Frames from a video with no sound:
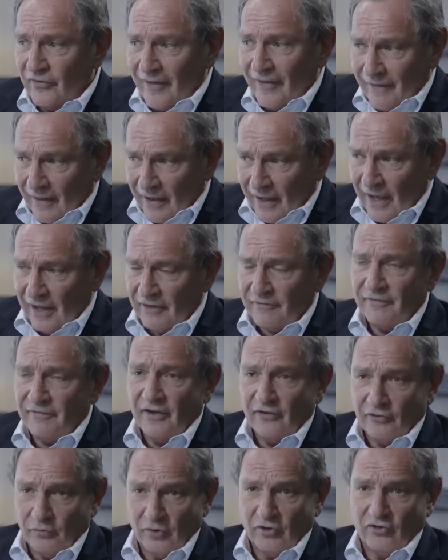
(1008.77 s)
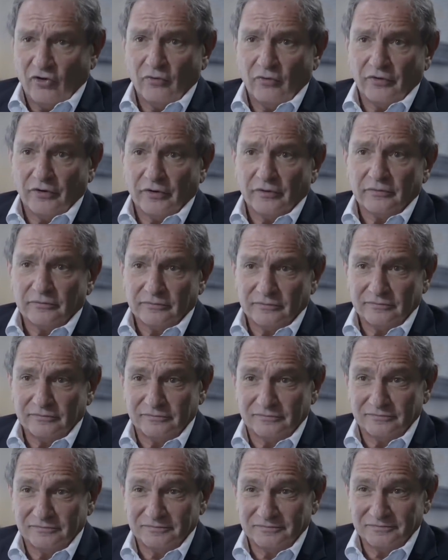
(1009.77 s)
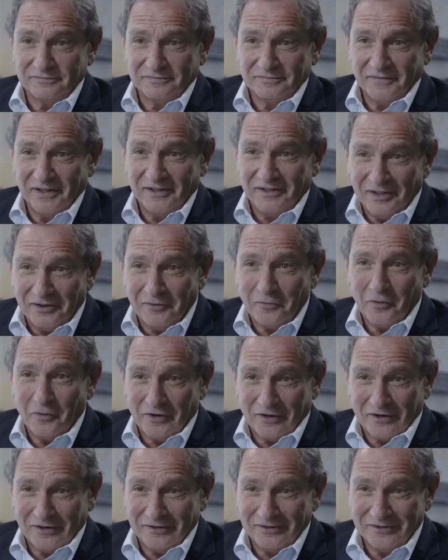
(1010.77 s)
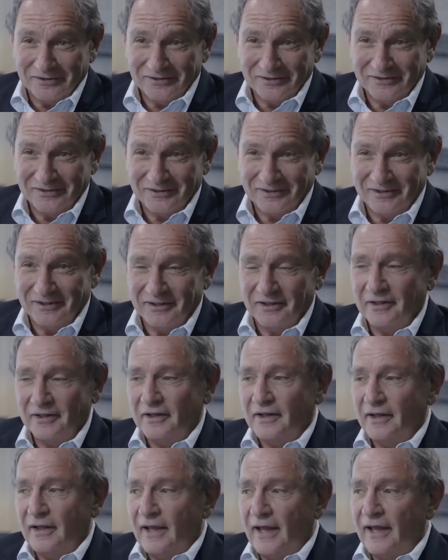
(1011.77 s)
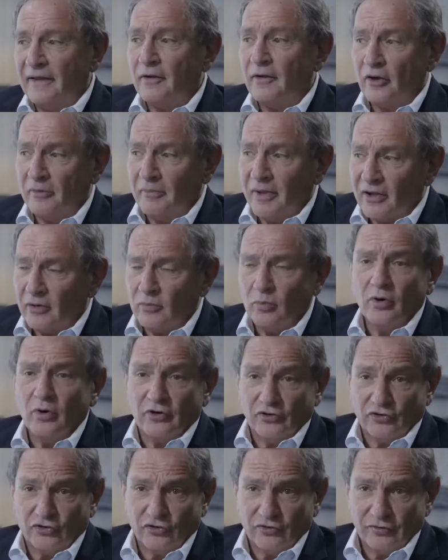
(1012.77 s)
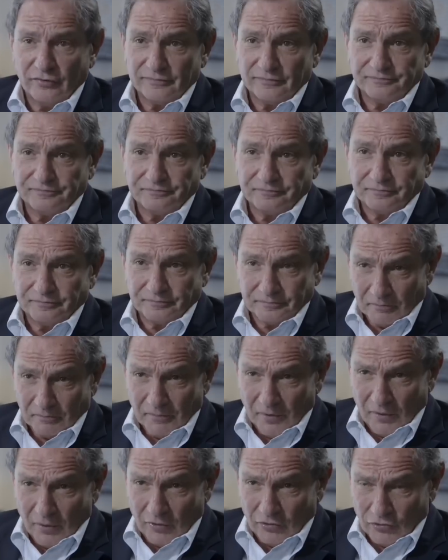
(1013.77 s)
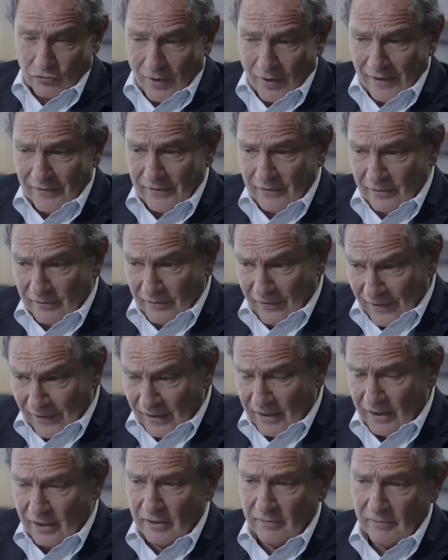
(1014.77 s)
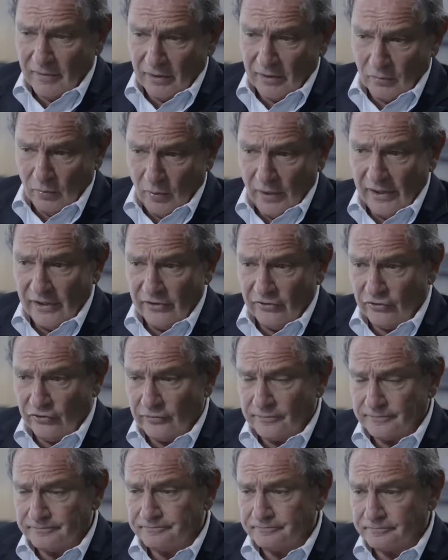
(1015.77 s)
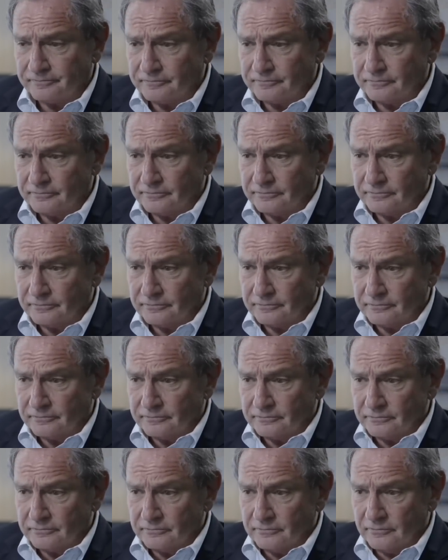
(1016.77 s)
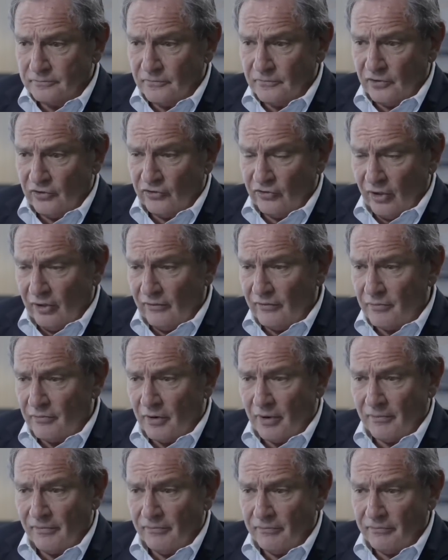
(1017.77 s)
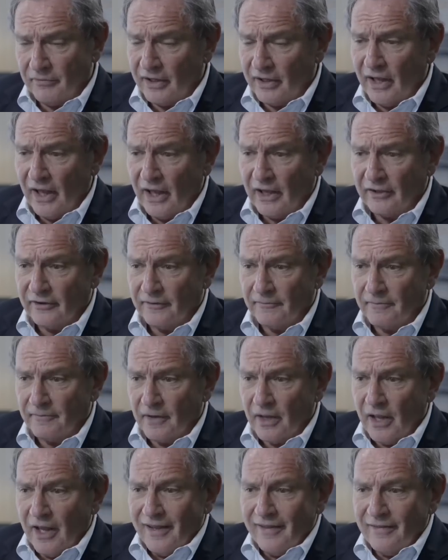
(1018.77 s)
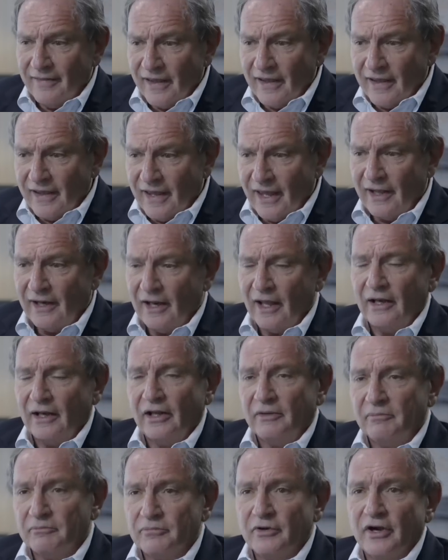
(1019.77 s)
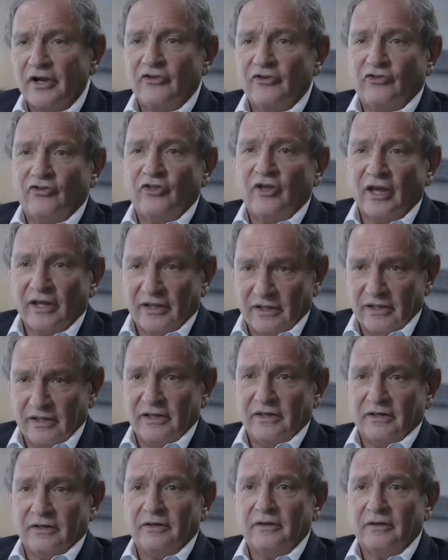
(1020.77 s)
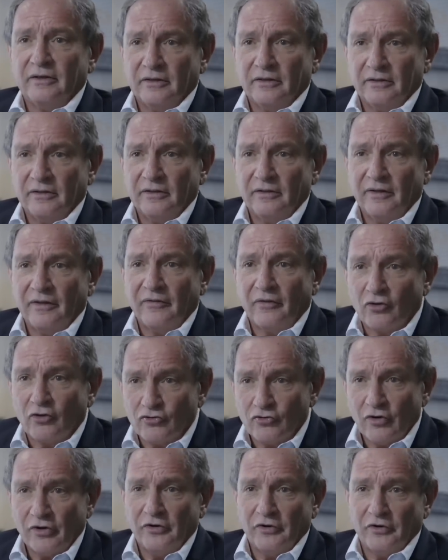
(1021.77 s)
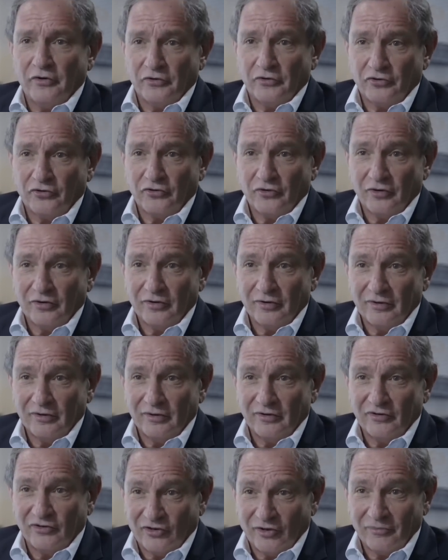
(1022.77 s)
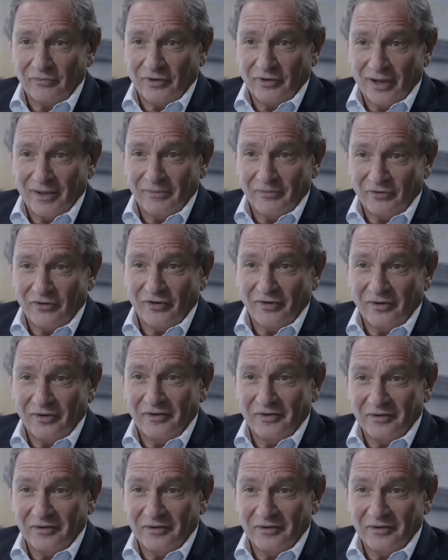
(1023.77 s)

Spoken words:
that they can't face when it's over. It didn't work. And they're going to make it worse, because rather than thinking about ways to solve the problem, they can't. They cannot embrace the idea that the creditors sometimes